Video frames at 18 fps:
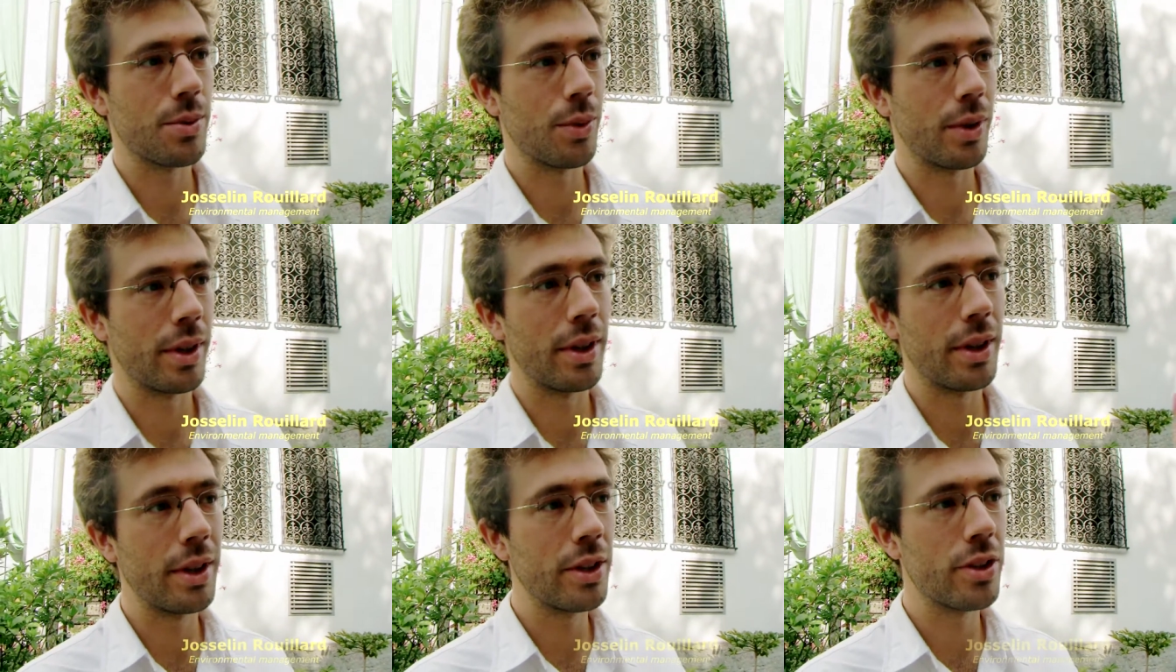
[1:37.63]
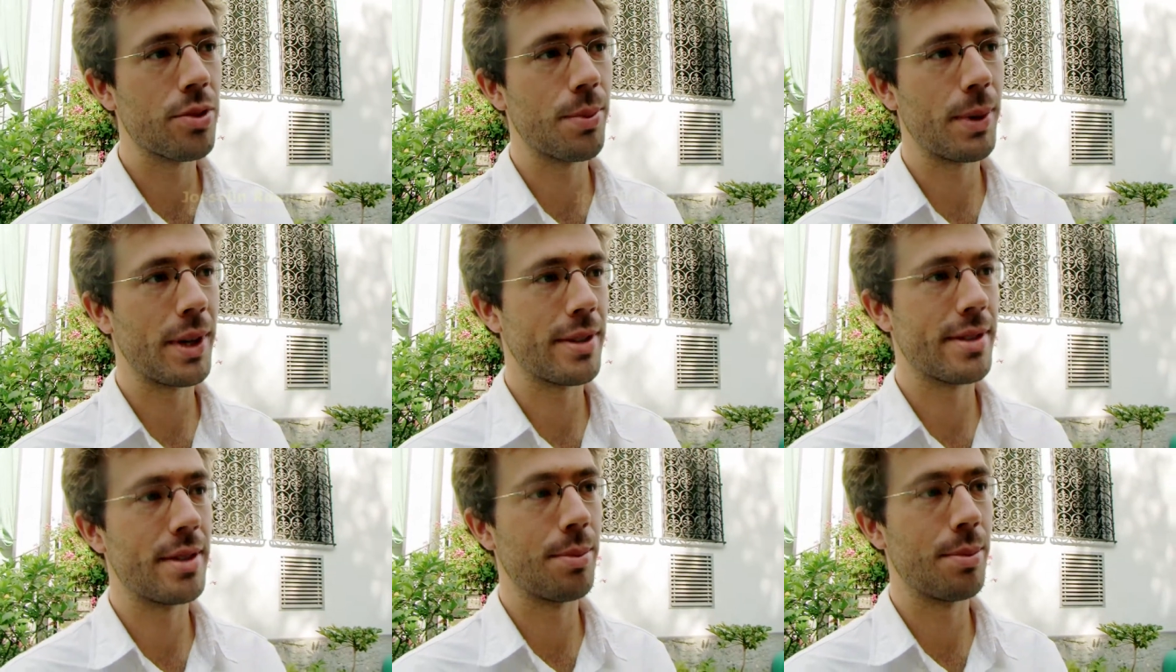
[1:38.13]
where each
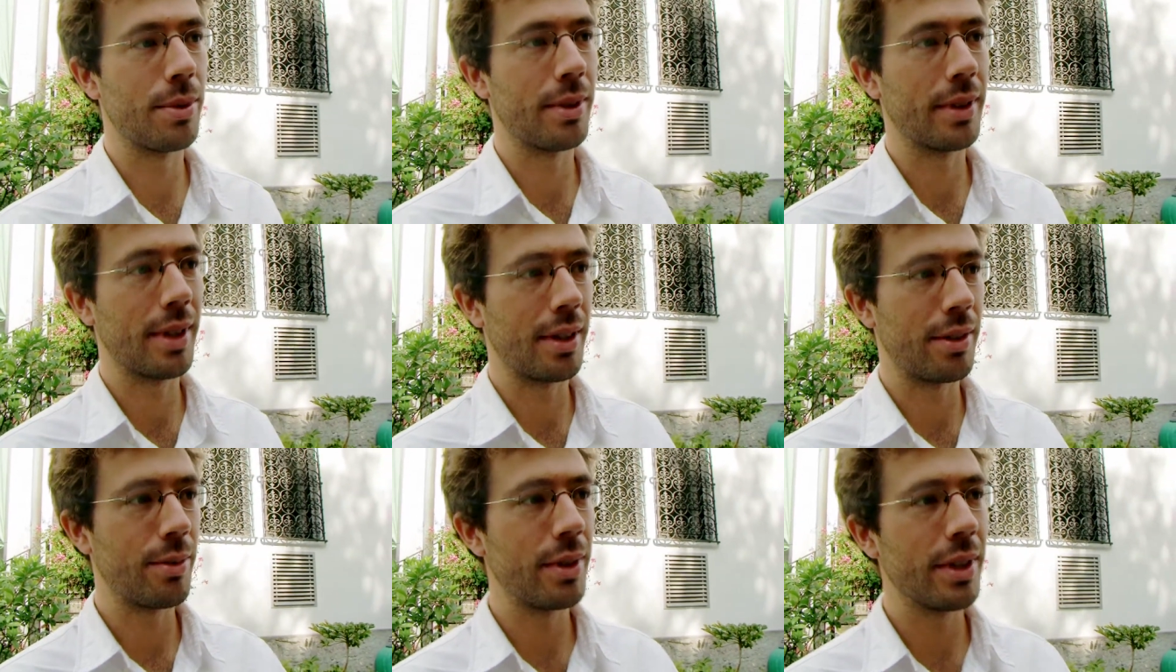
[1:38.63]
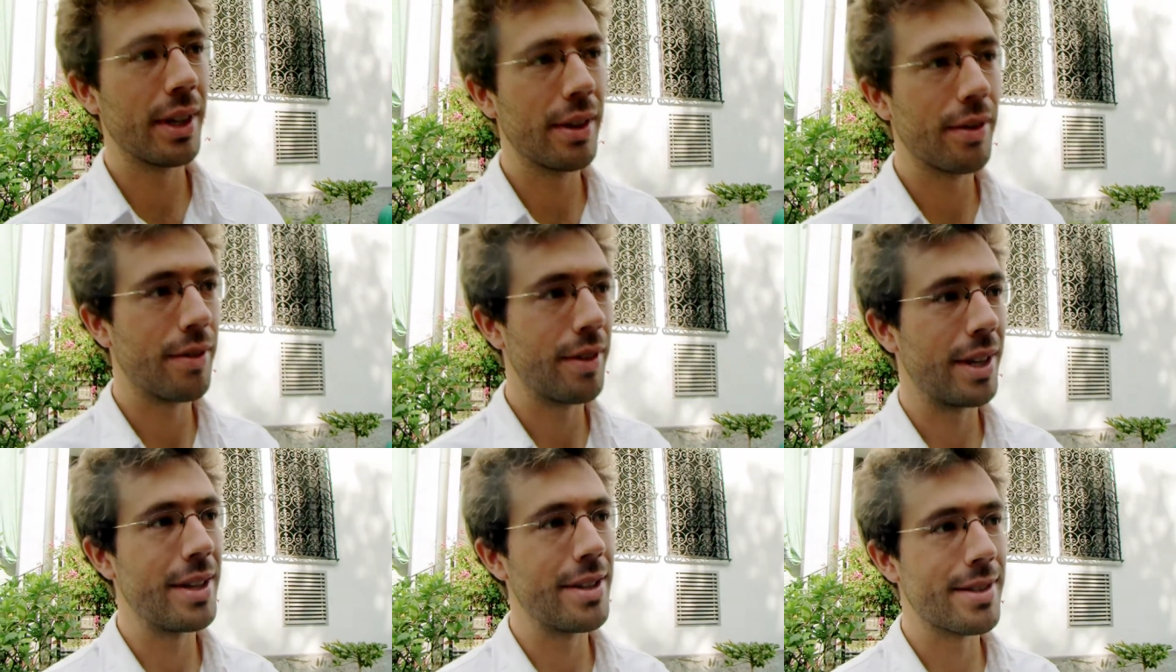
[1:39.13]
participant can really
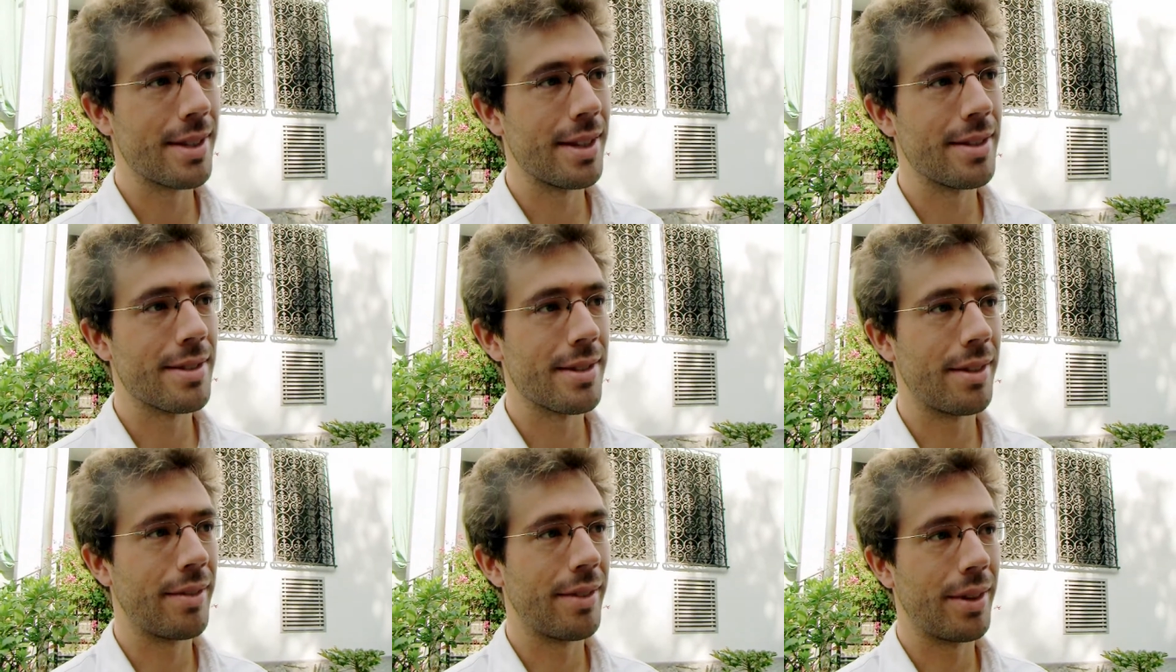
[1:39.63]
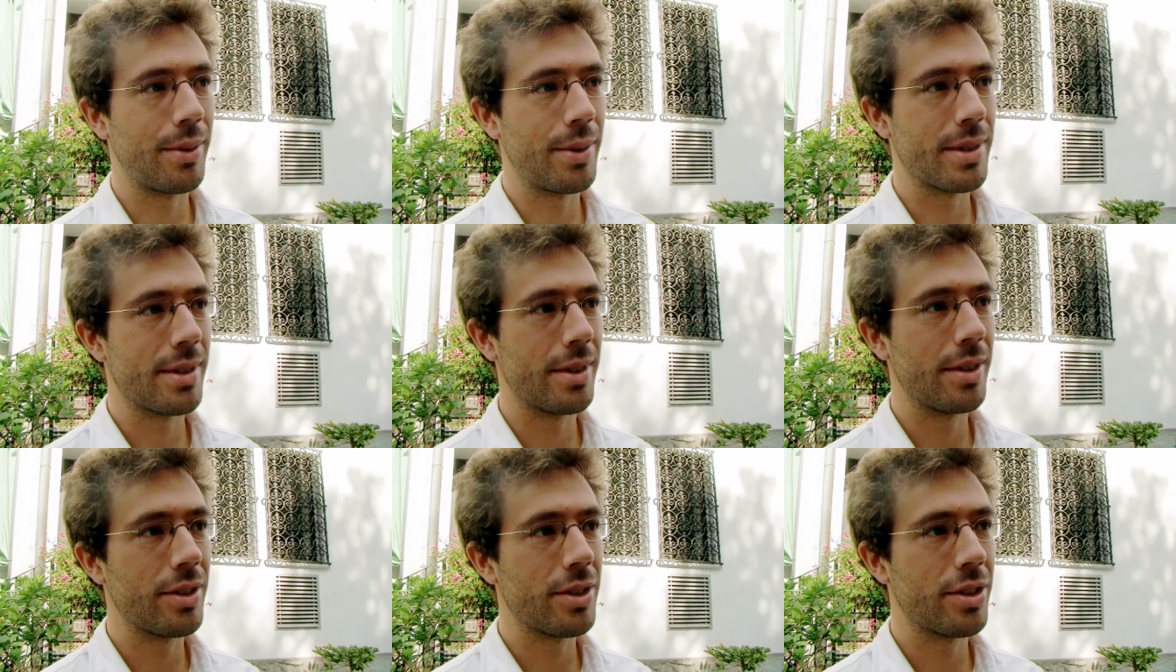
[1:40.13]
give the essence of their
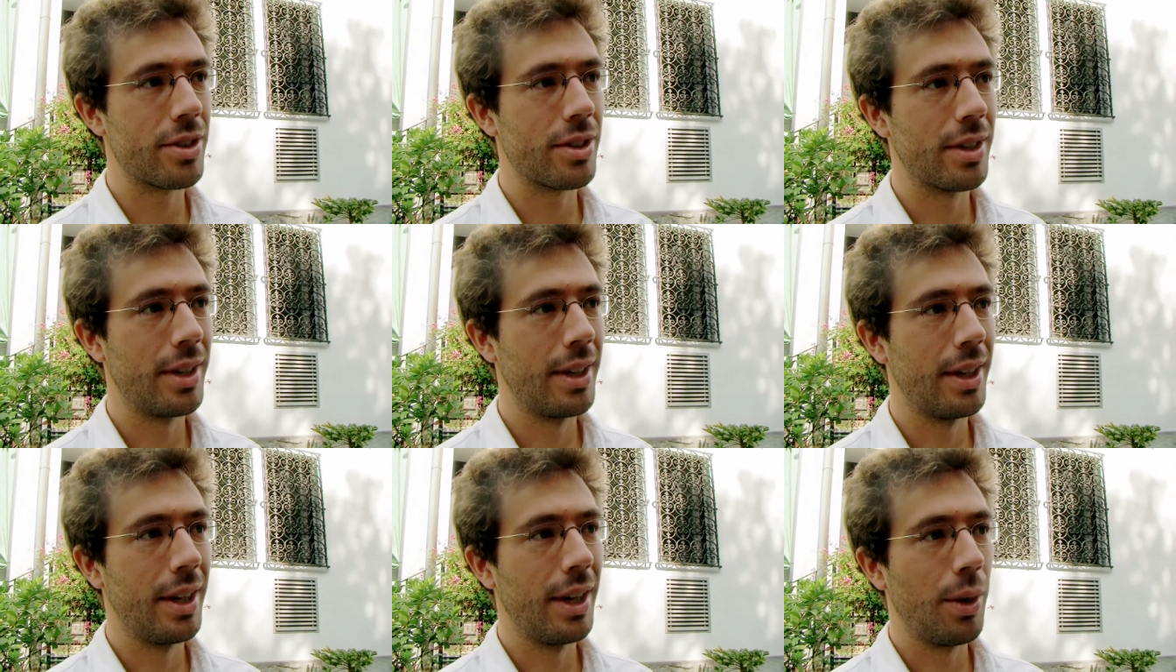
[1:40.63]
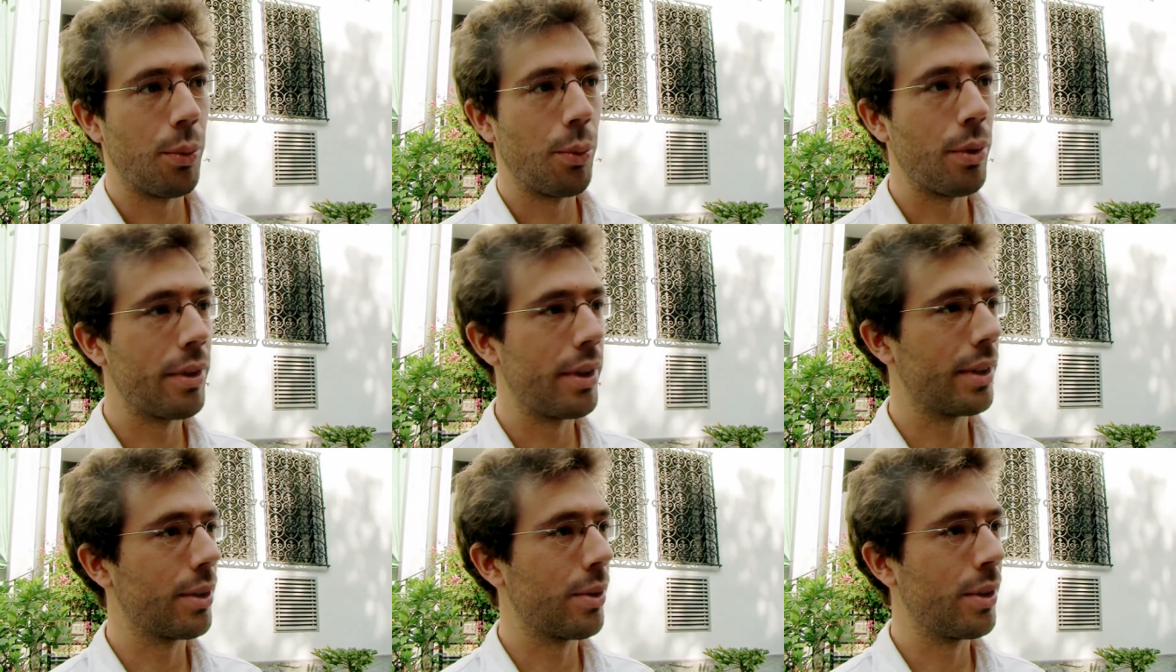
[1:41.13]
research
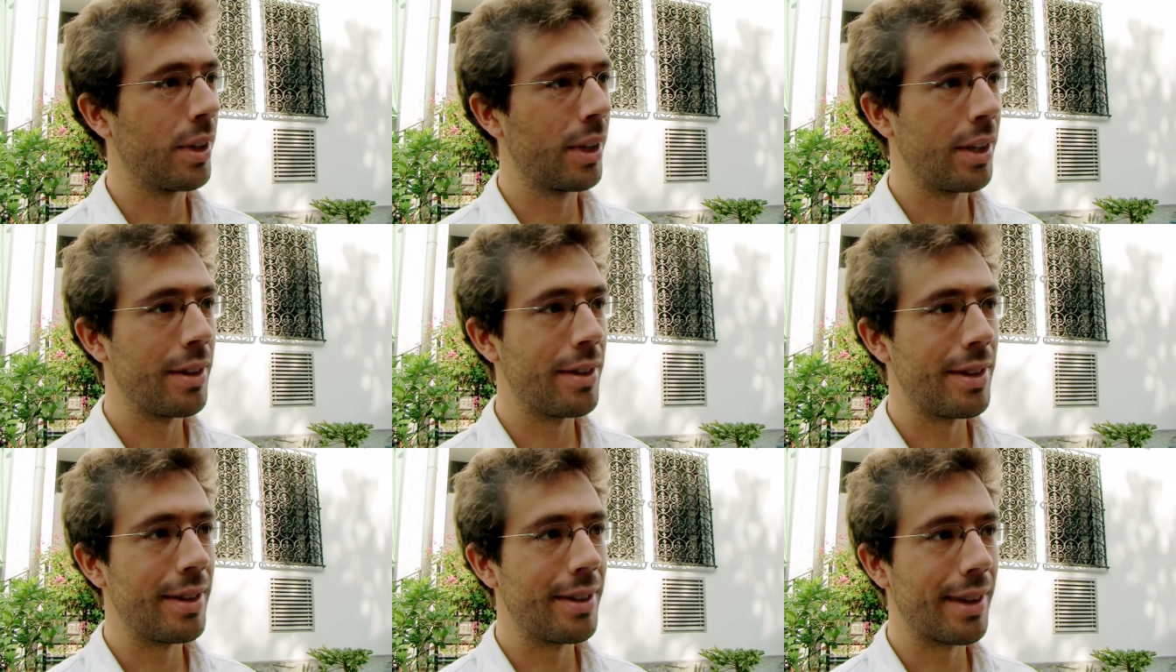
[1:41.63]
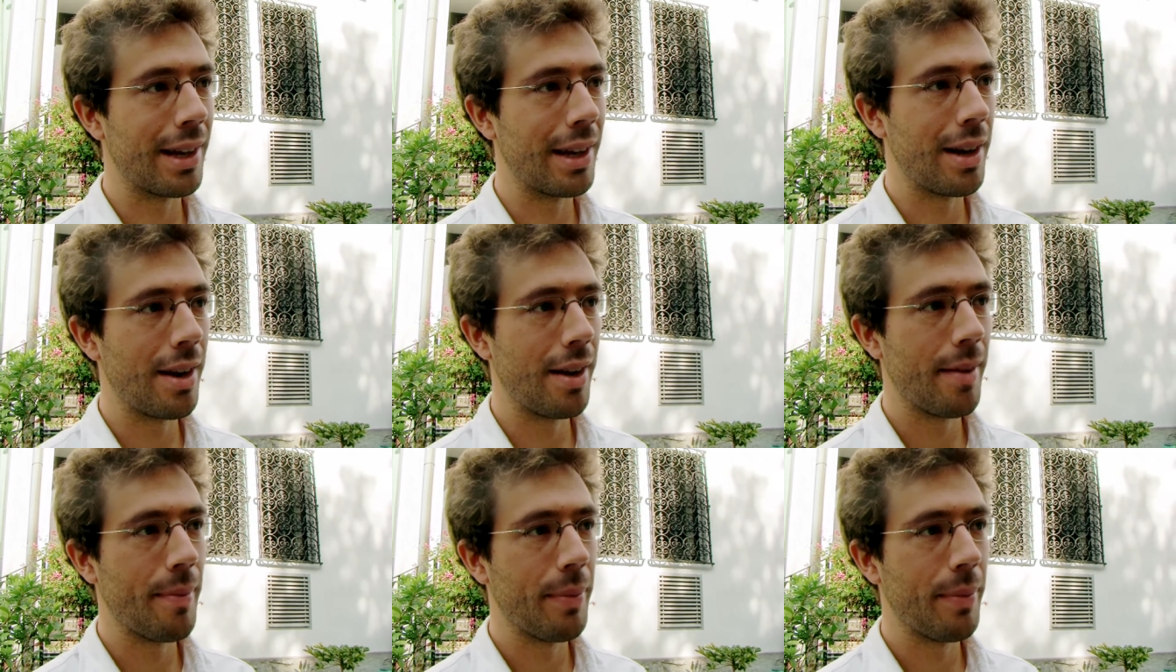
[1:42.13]
without going in detail.